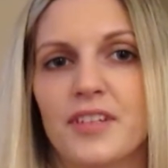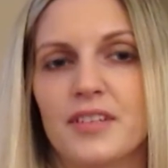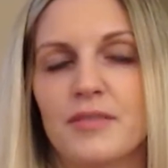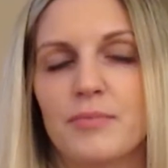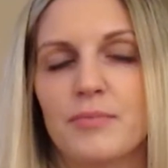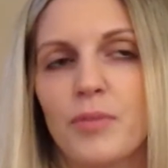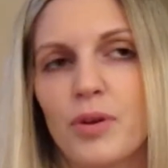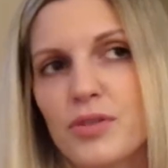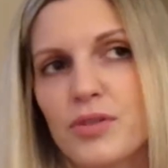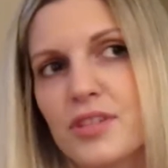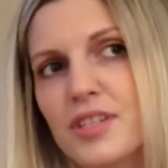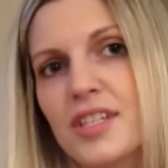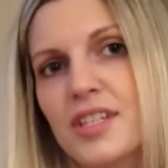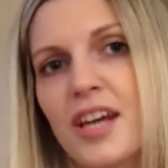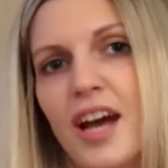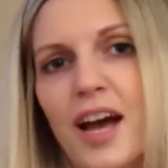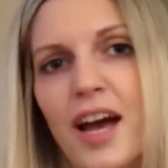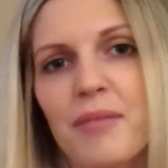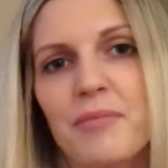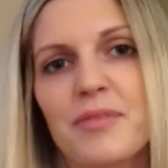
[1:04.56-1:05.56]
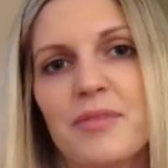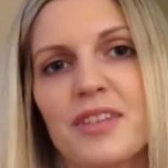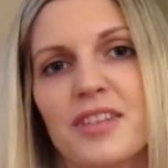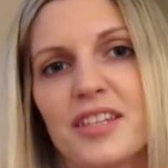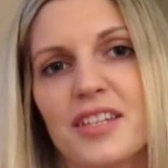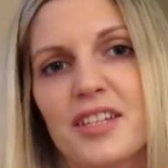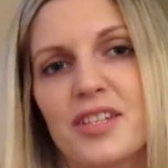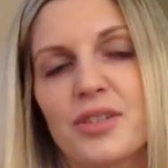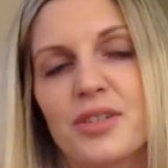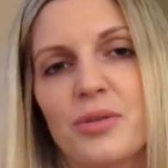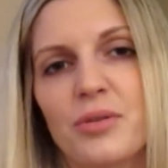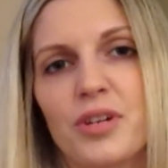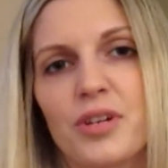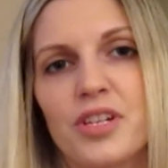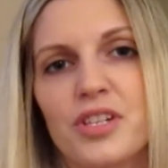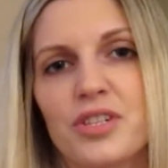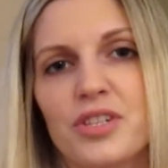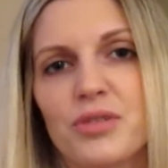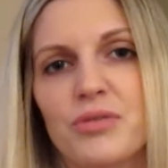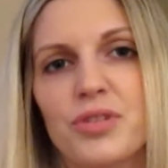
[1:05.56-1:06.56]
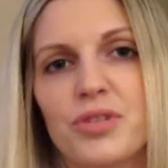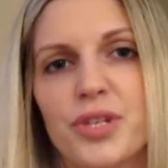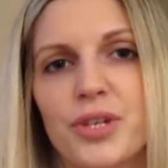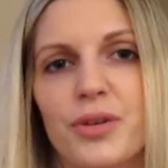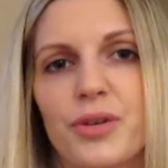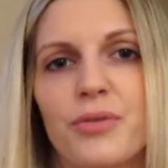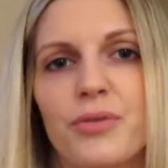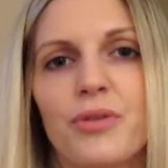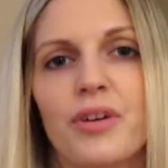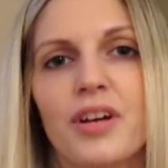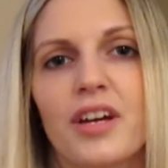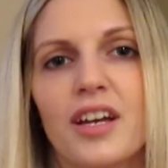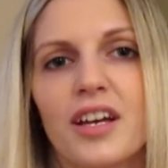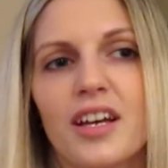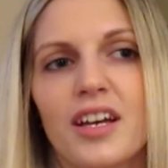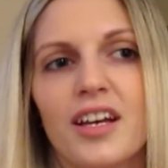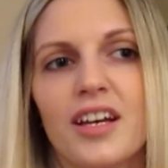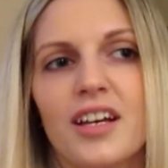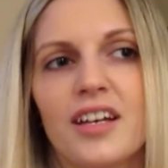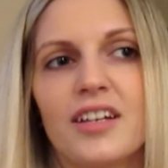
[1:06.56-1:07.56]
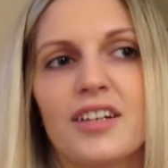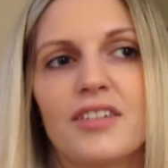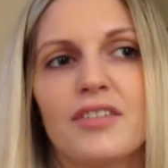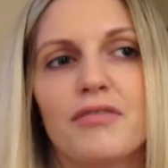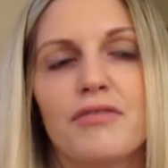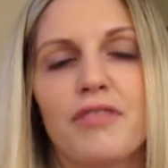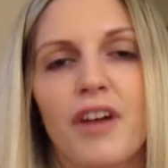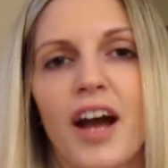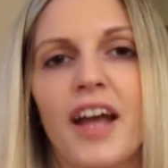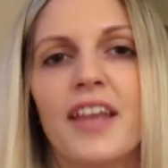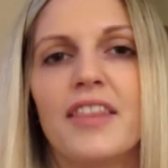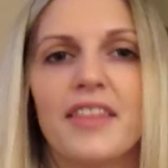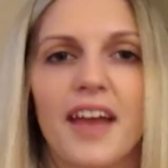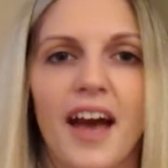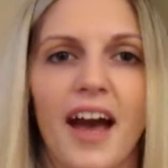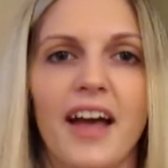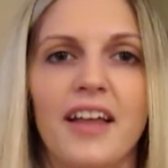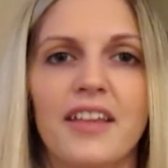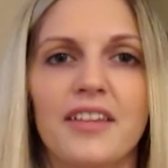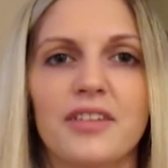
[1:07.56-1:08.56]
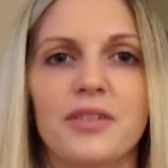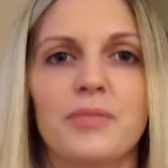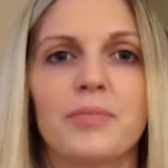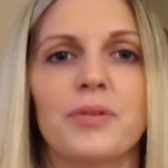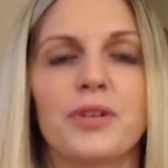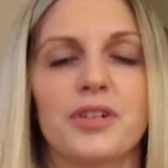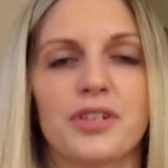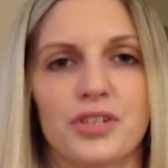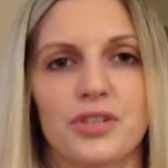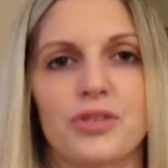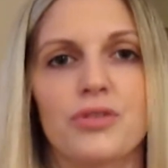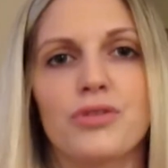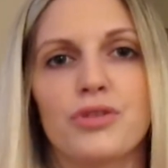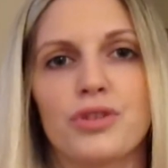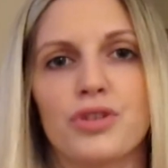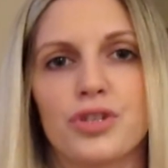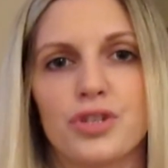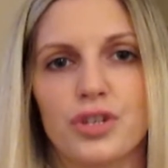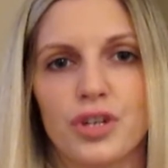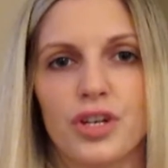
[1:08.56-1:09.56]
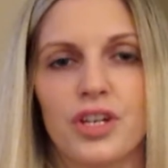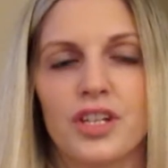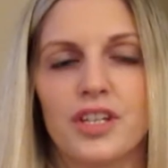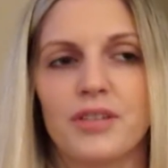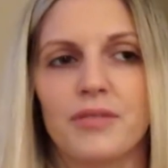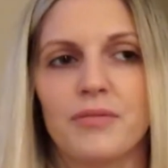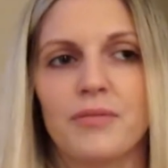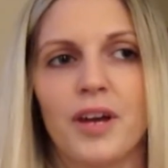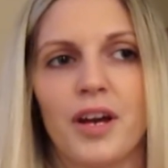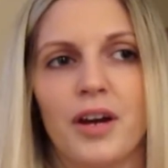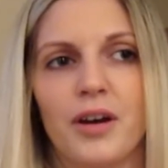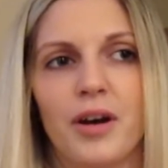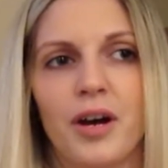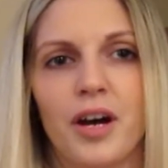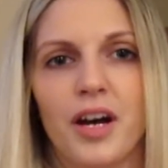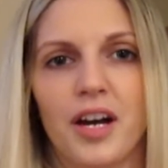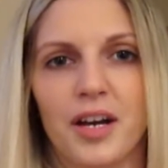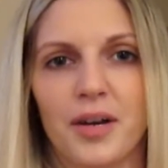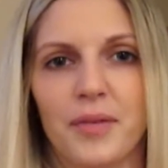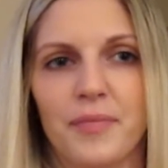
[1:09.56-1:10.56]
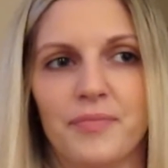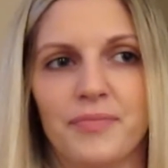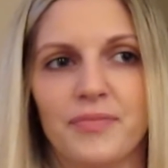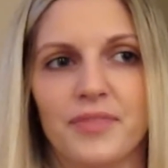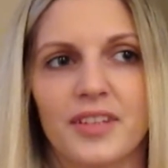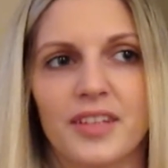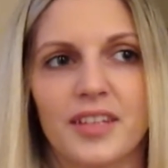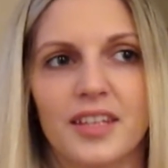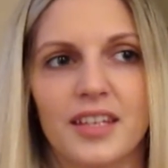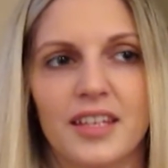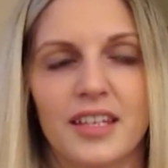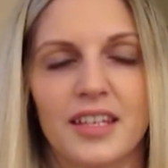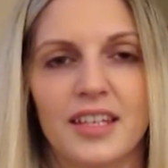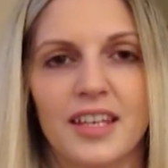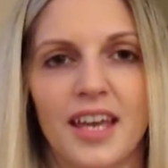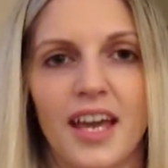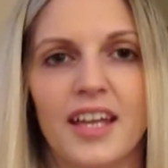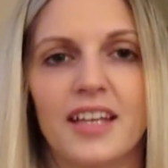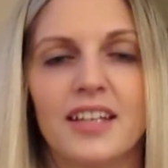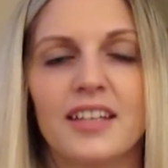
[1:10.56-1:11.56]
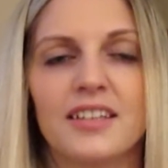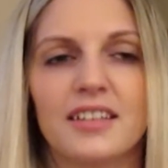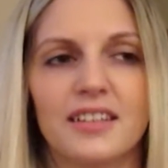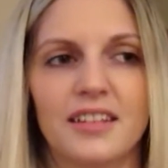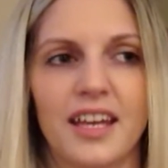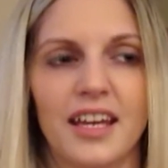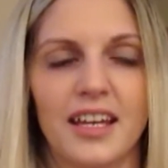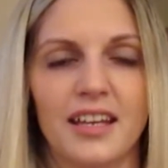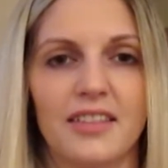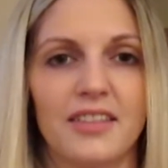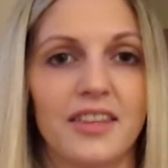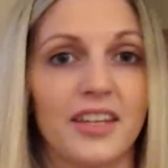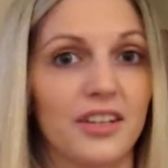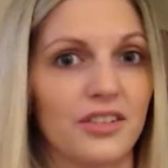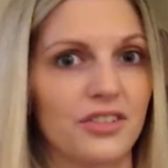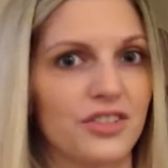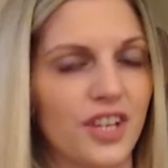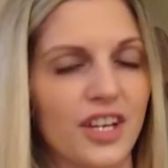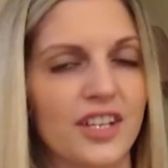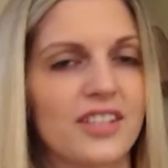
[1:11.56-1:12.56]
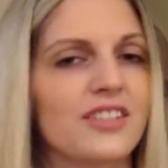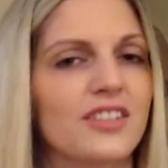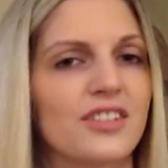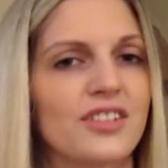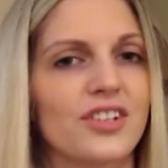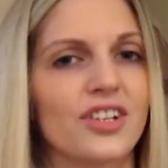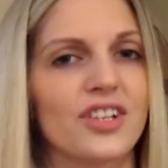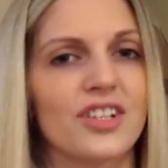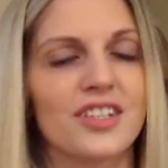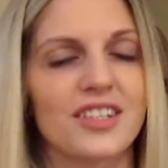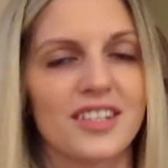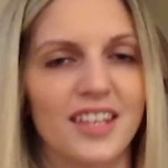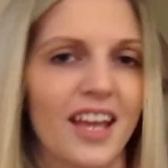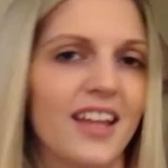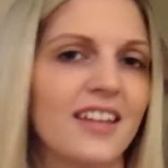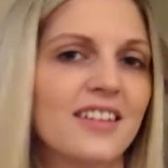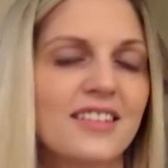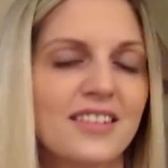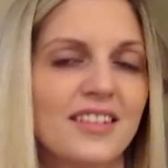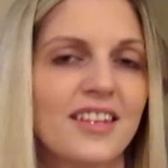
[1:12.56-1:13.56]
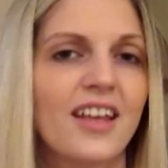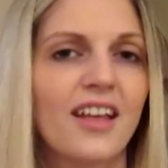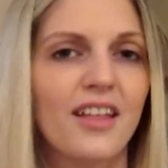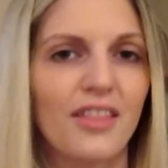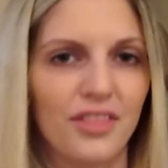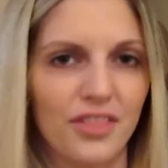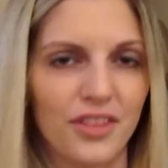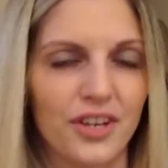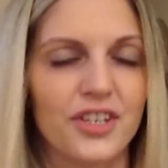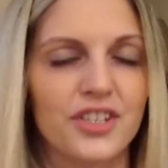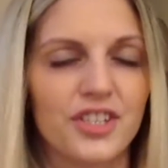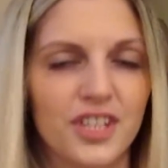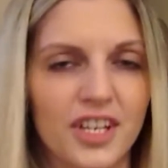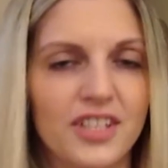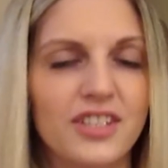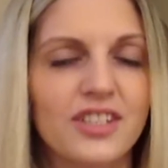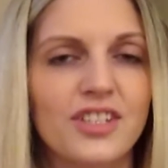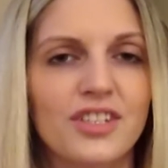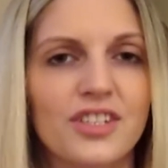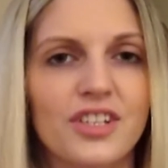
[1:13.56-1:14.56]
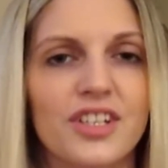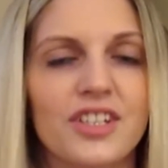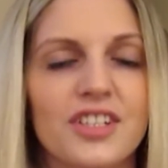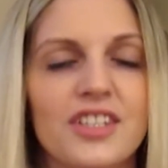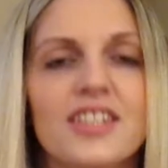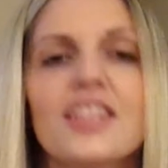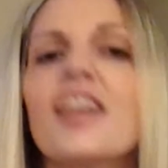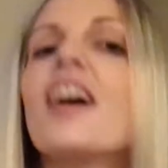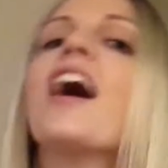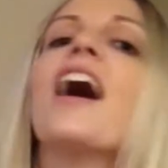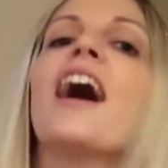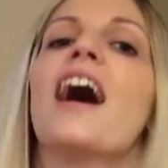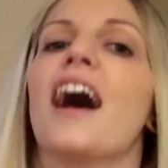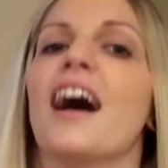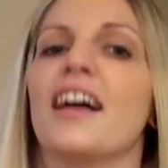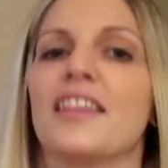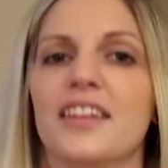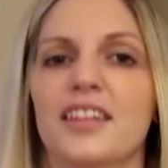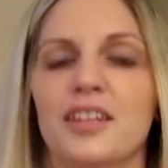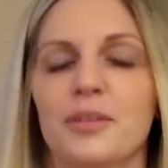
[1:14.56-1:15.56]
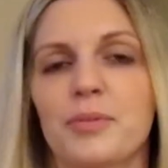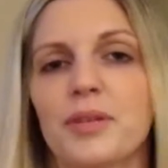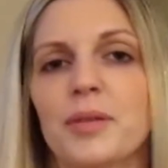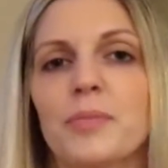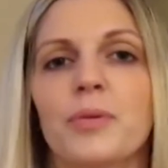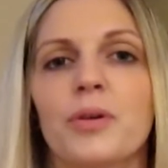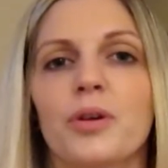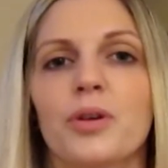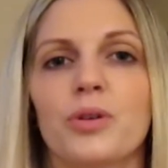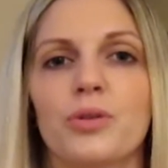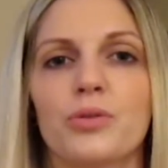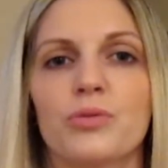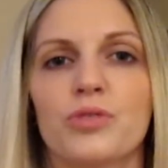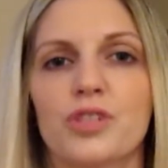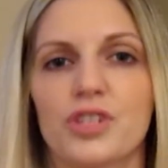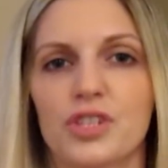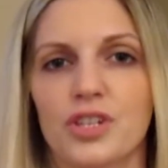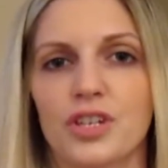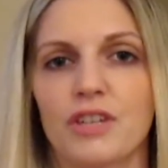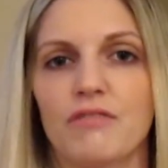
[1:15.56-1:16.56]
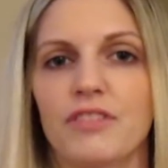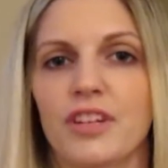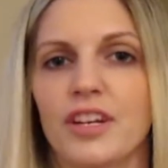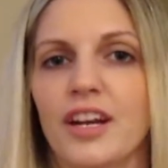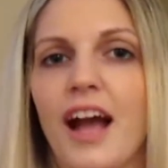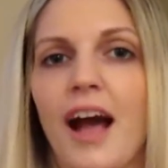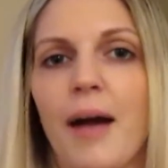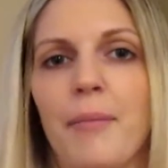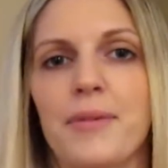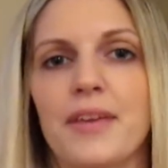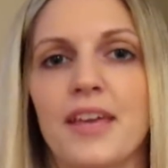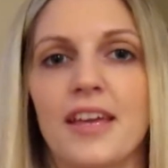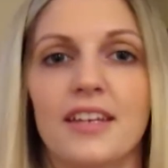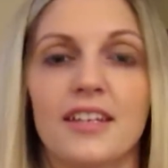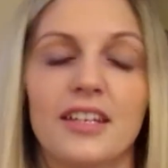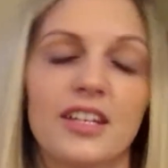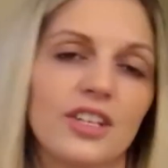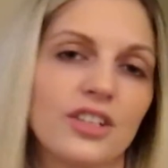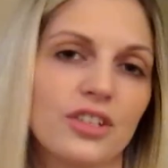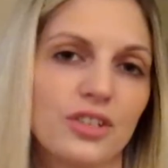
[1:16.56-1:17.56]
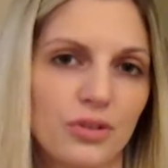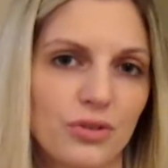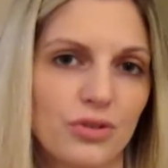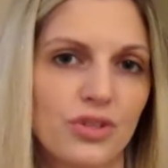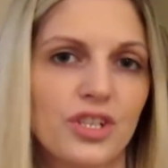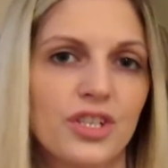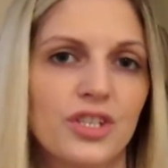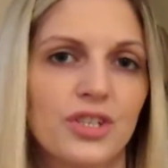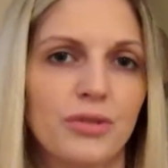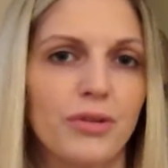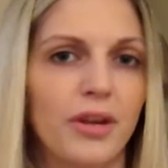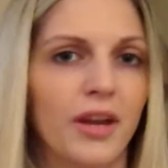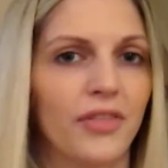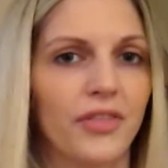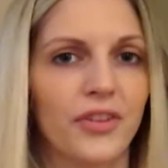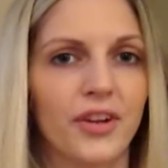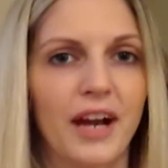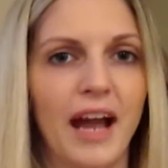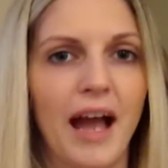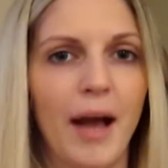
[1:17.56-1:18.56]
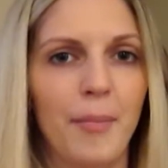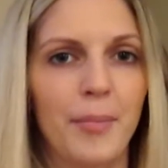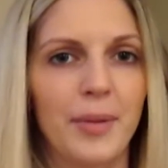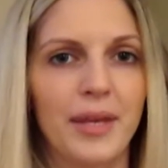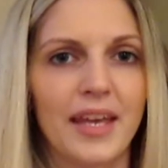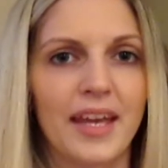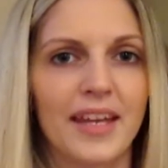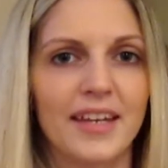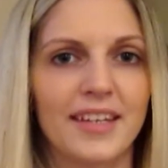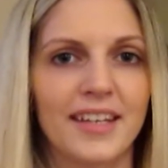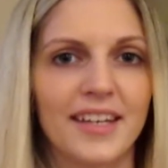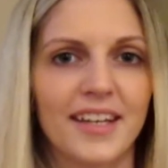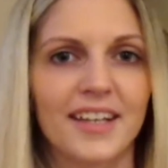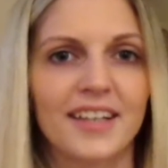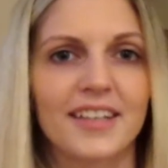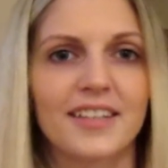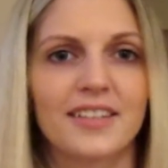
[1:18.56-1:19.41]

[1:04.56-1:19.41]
most of the time in these stories you do find that the person who should get like their just desserts gets their just desserts, and then the people who deserve their happy ending usually do get their happy ending.